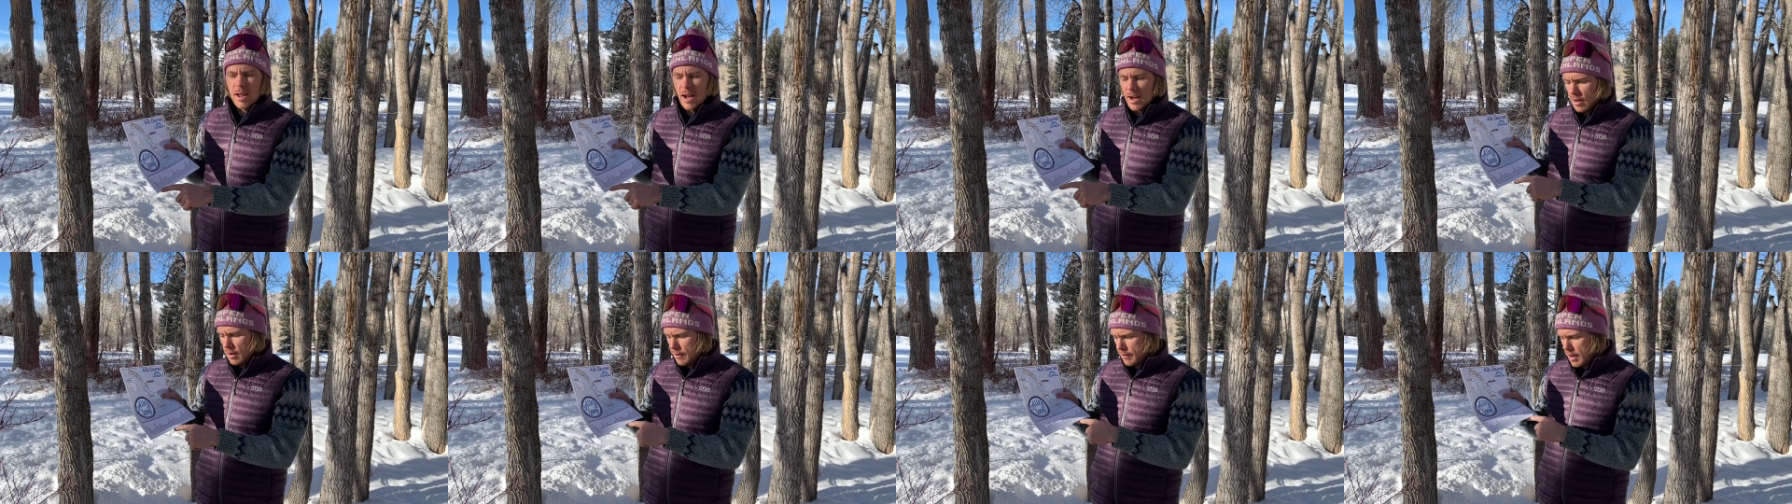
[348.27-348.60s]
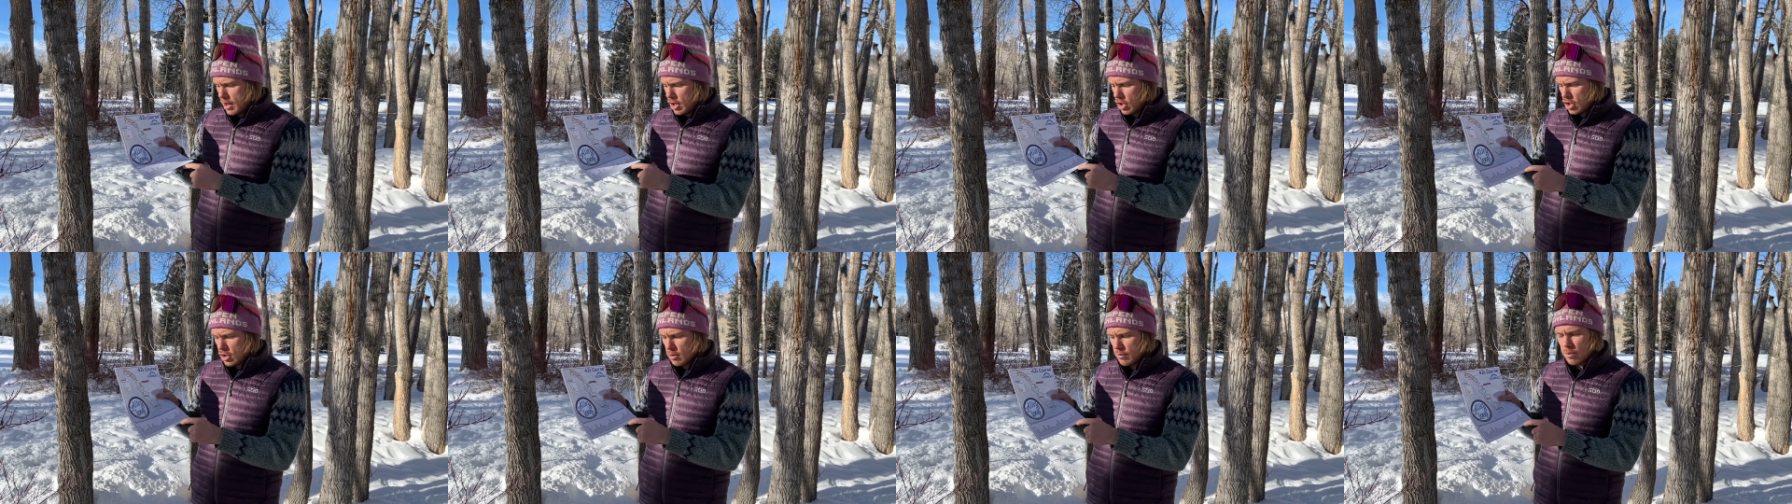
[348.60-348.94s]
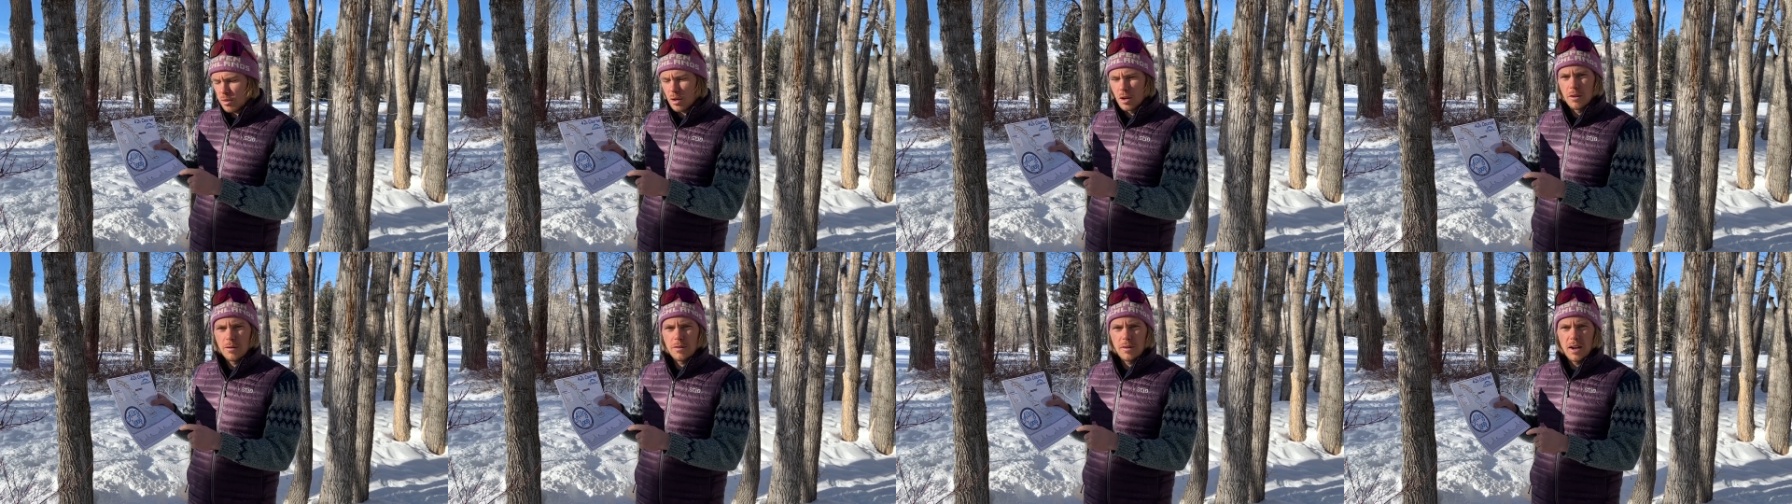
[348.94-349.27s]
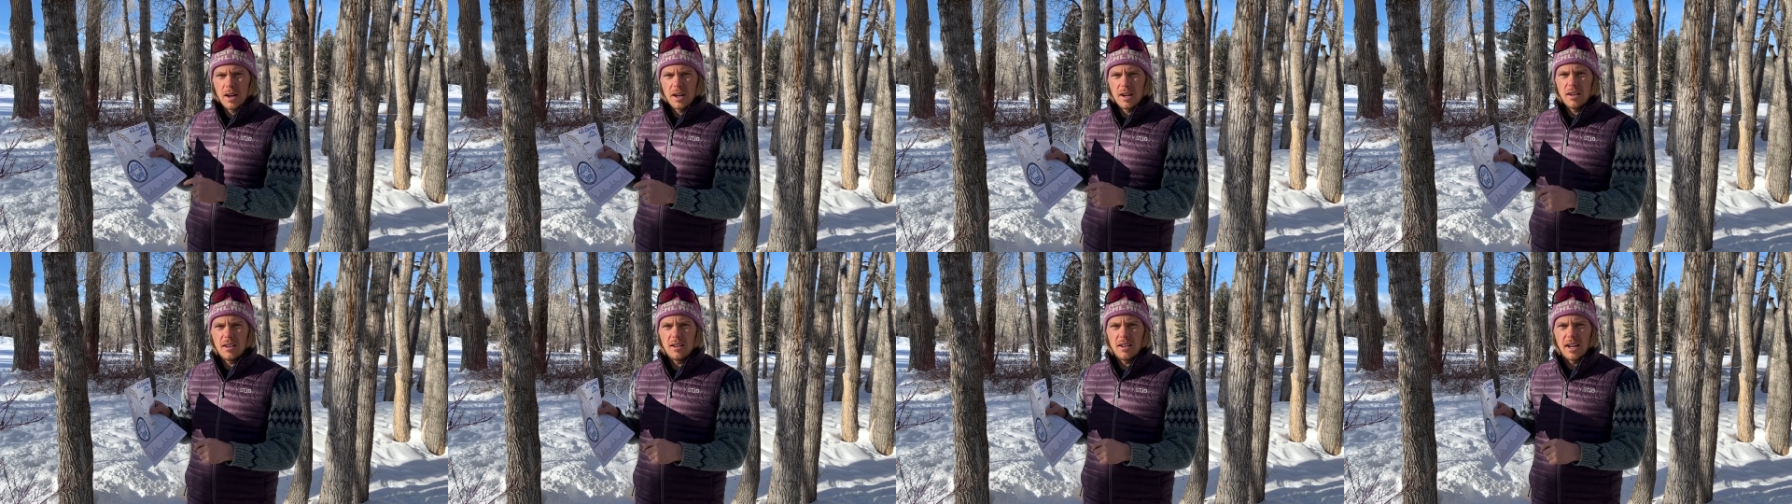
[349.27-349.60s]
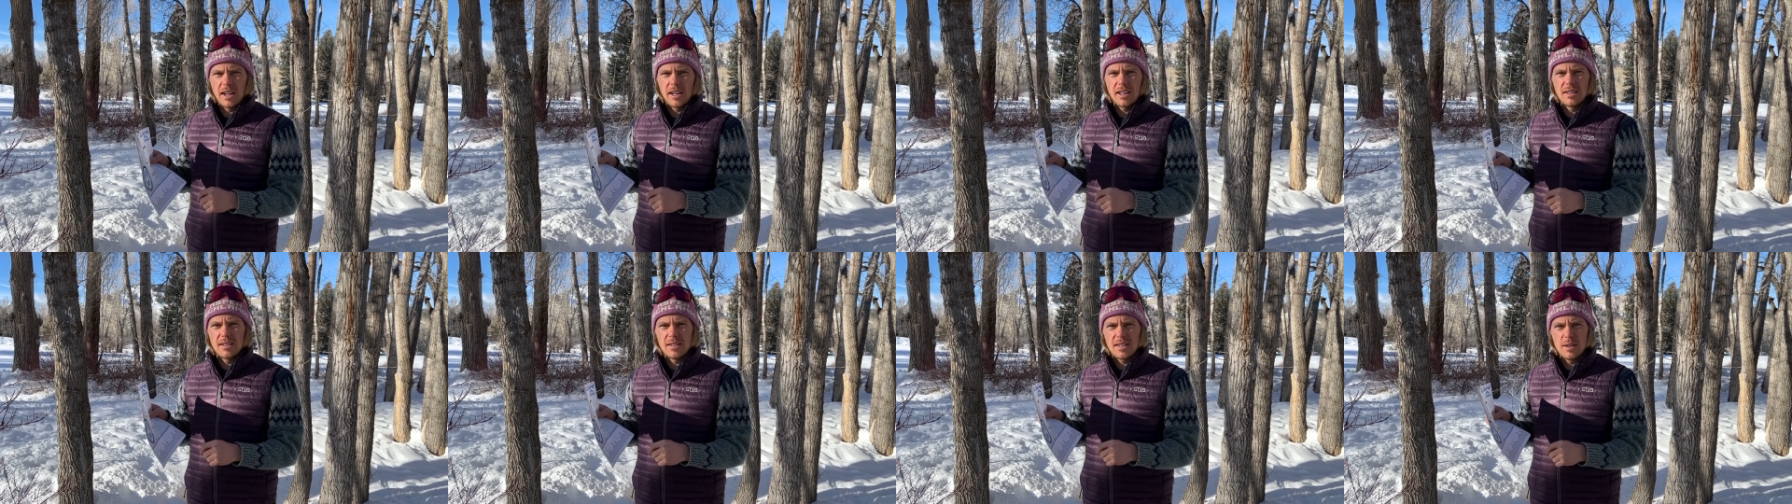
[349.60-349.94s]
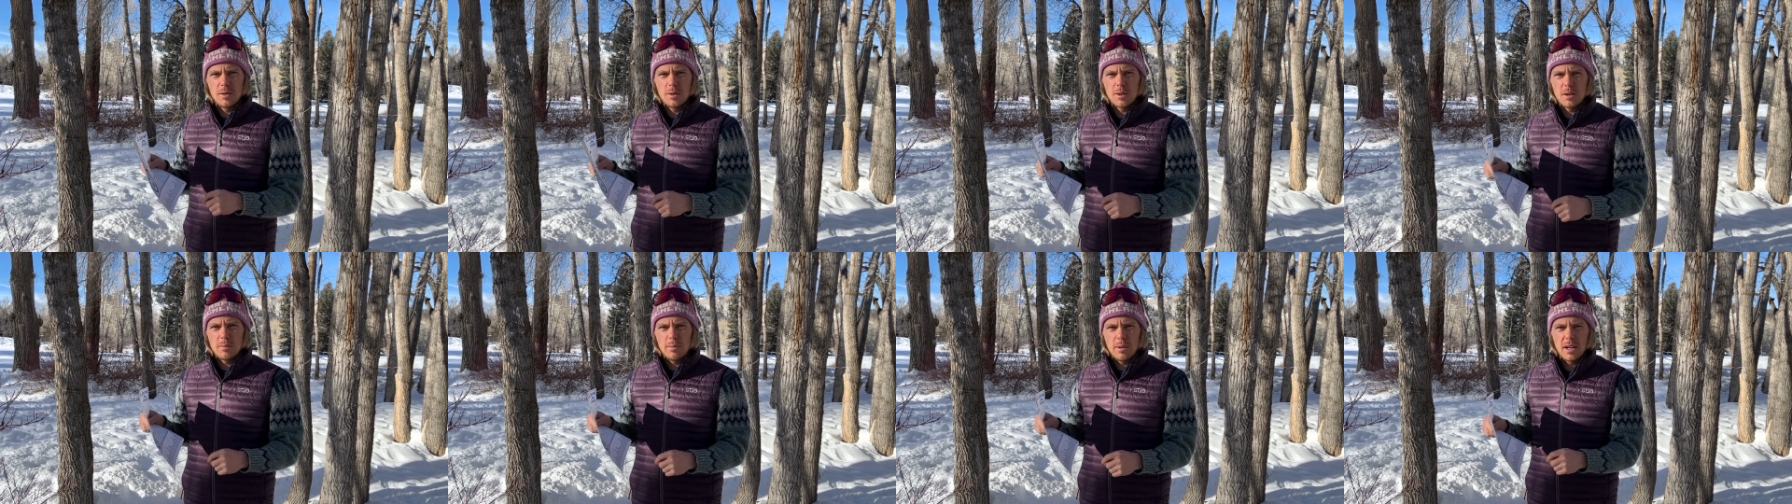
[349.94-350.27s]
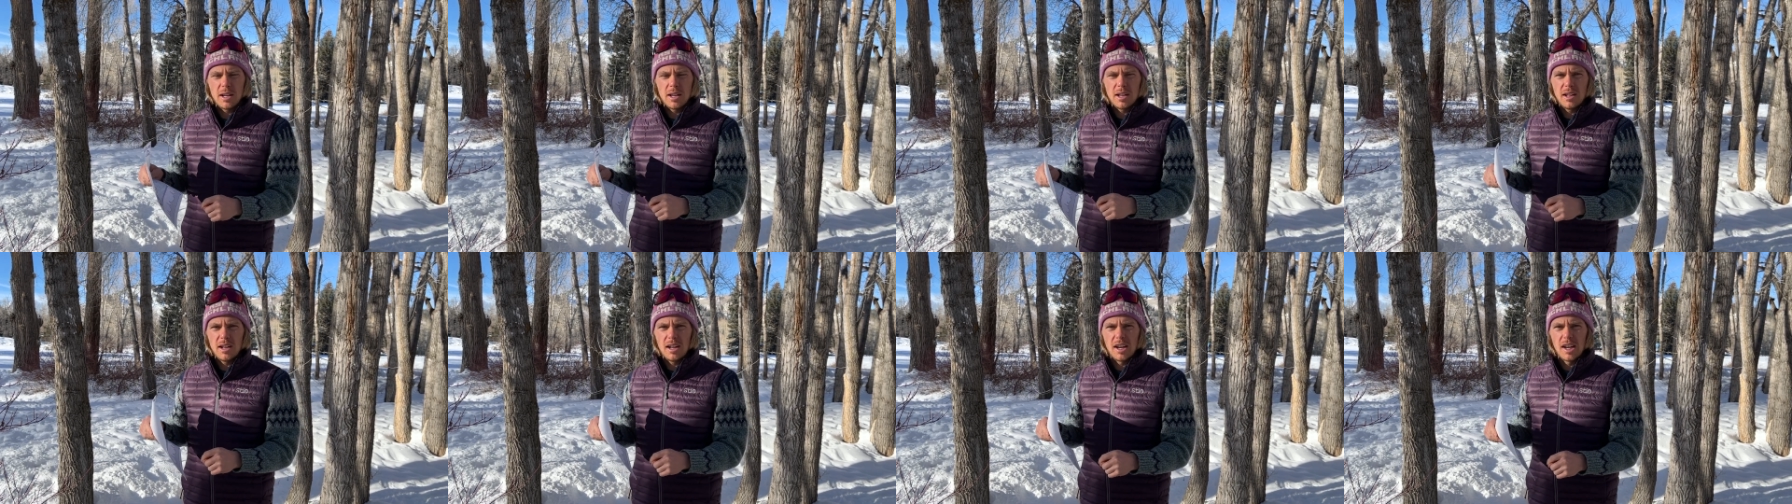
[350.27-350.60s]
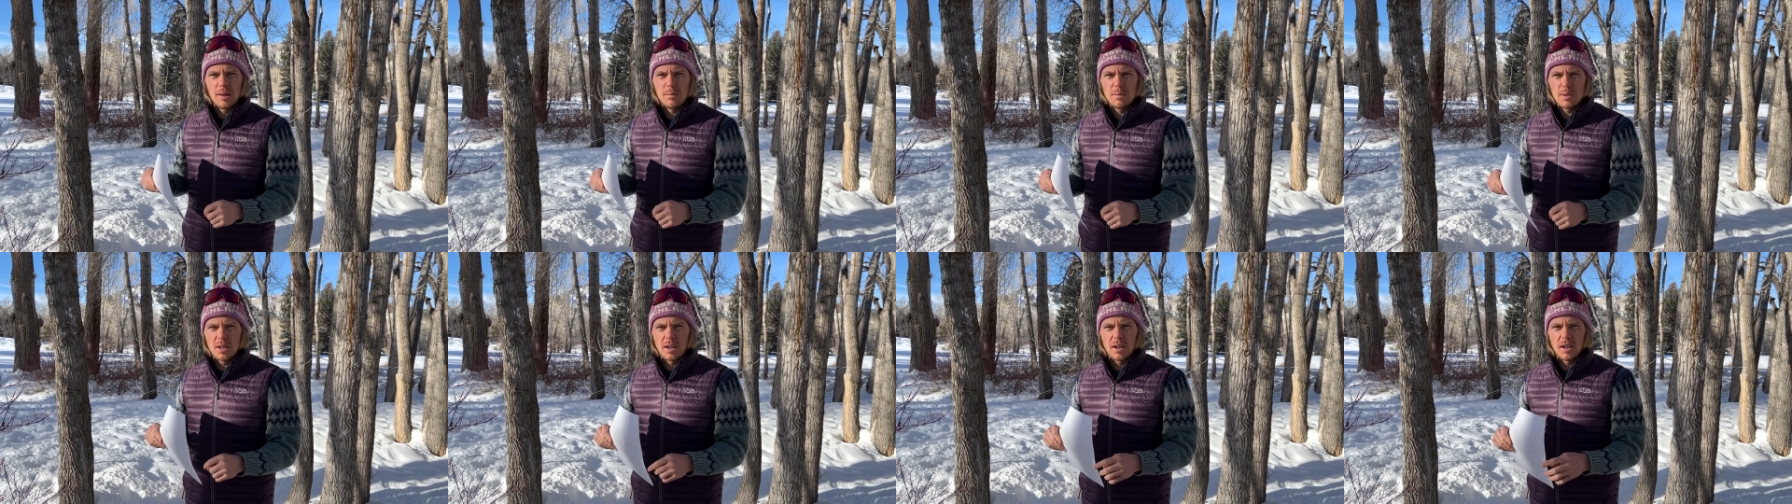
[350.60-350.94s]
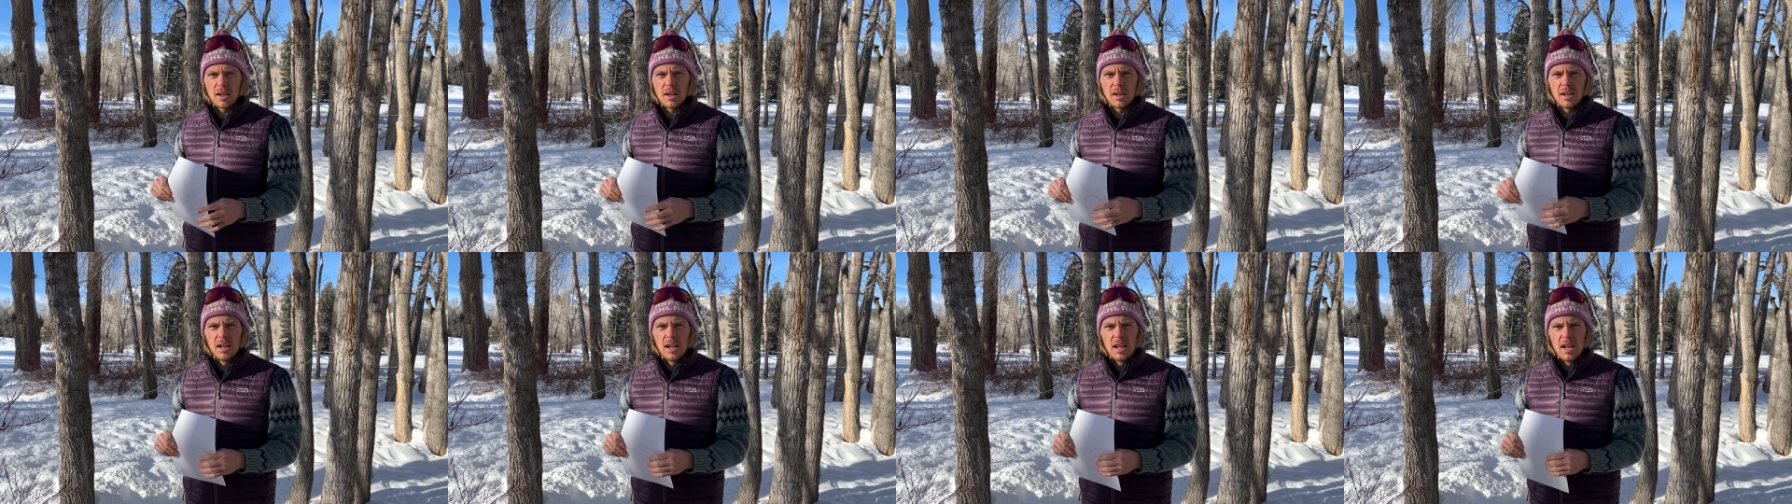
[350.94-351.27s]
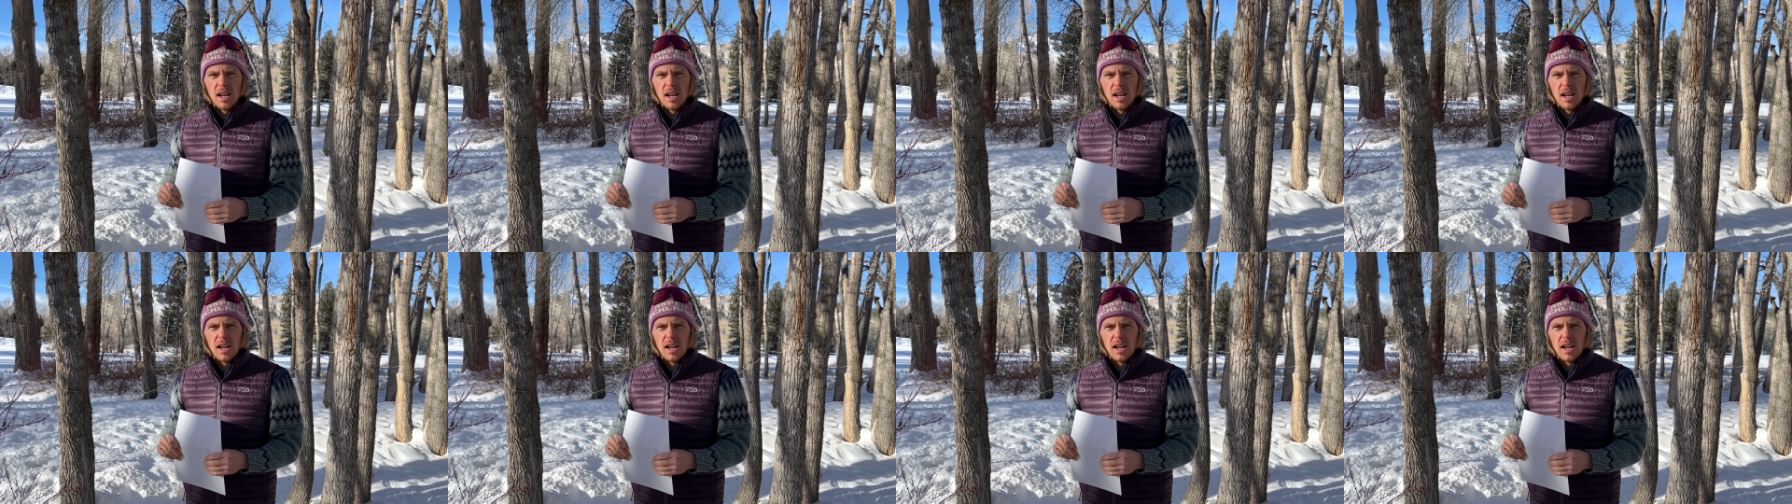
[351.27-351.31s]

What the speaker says: elevation profile. I can see where the big climbs are.